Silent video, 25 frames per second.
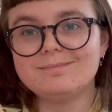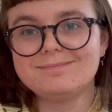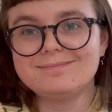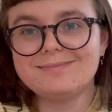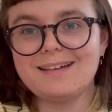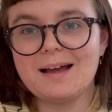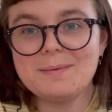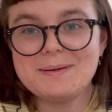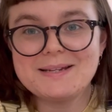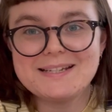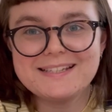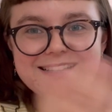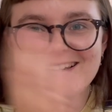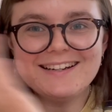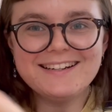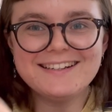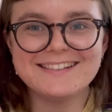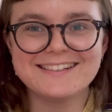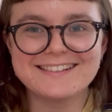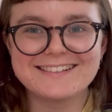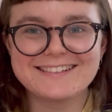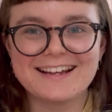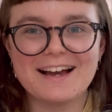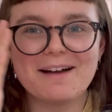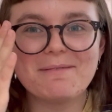I'm
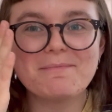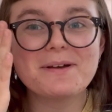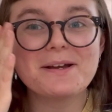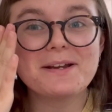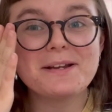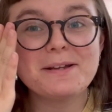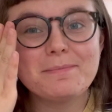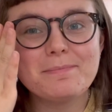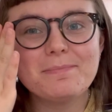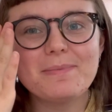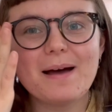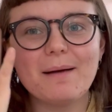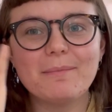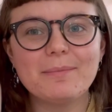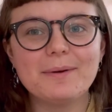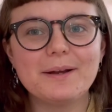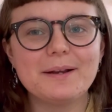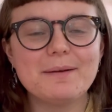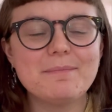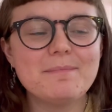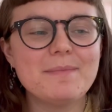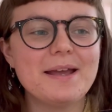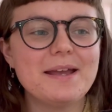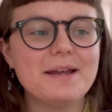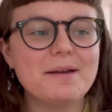excited. I'm
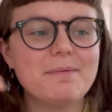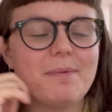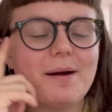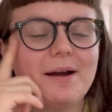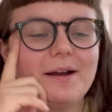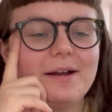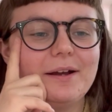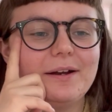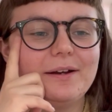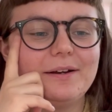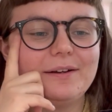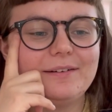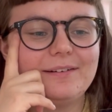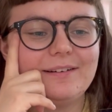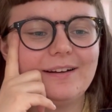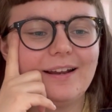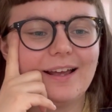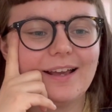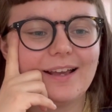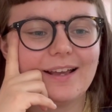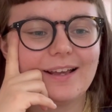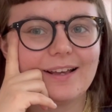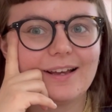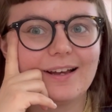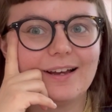gonna make my own
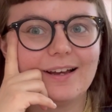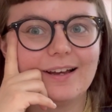like